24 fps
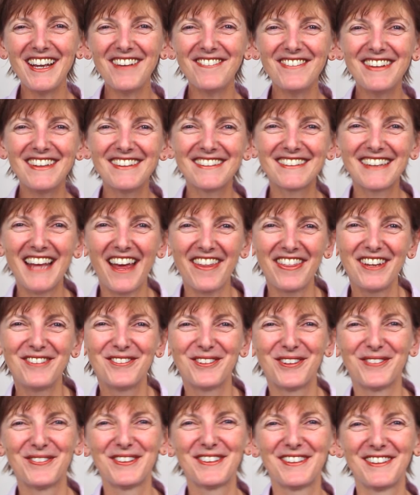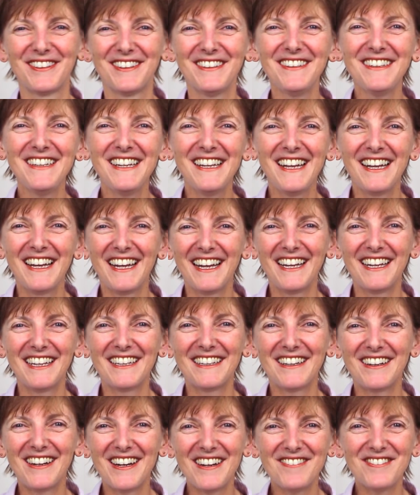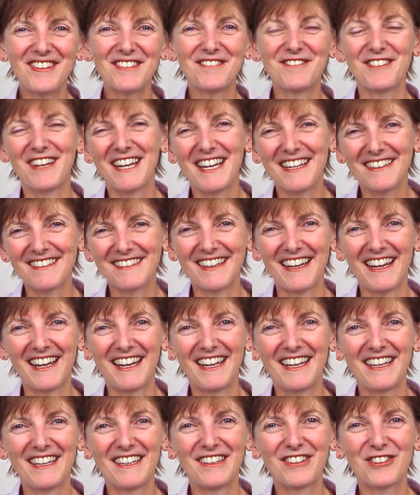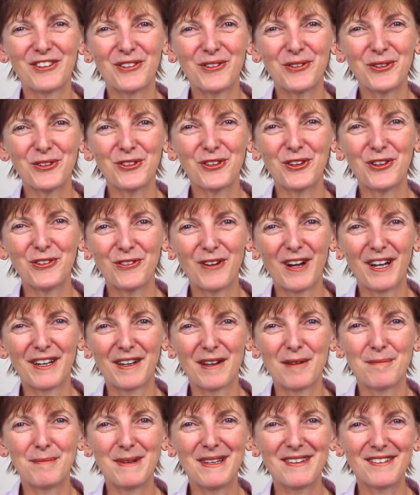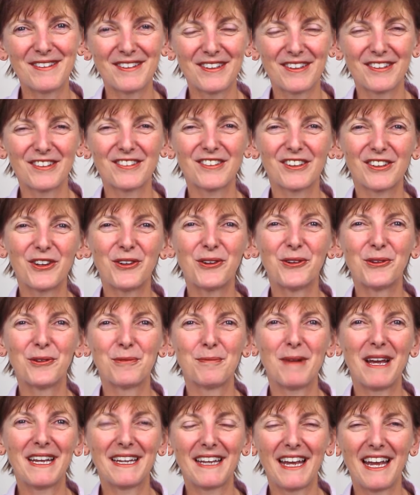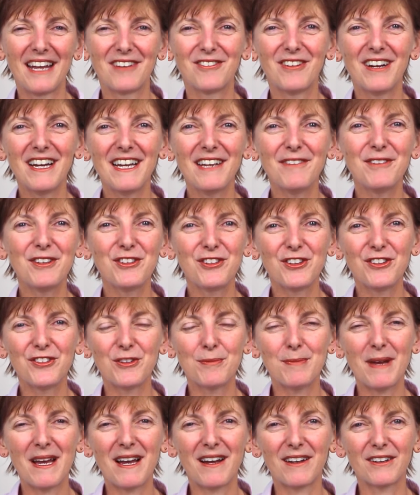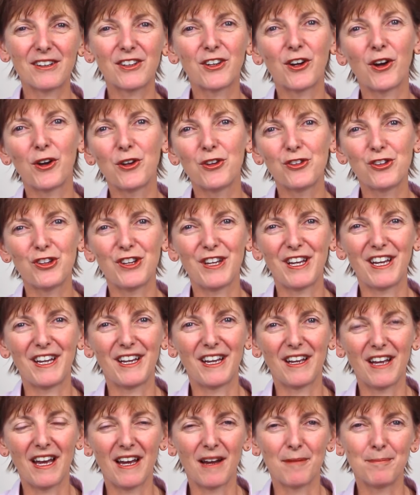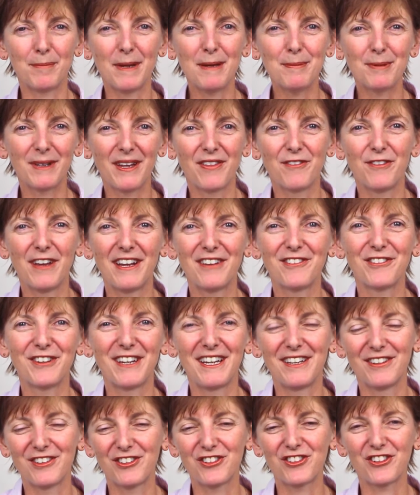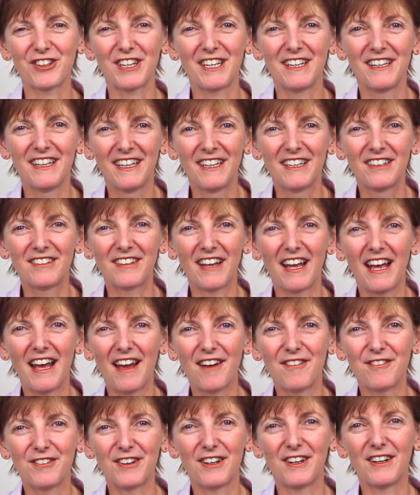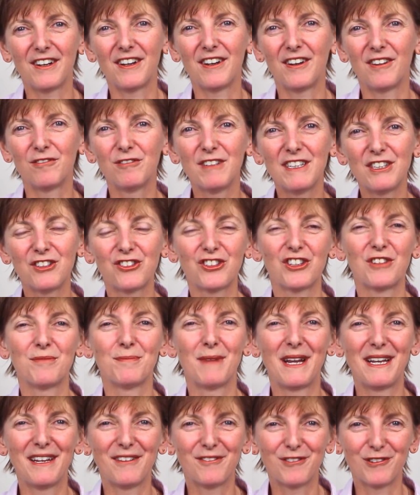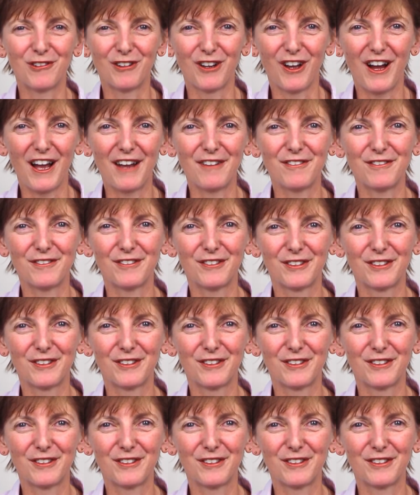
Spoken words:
name is Cathy Warburton, and I'm a vet and also run a business called Make Headway, which is about coaching people in the veterinary industry to have a rich and meaningful life.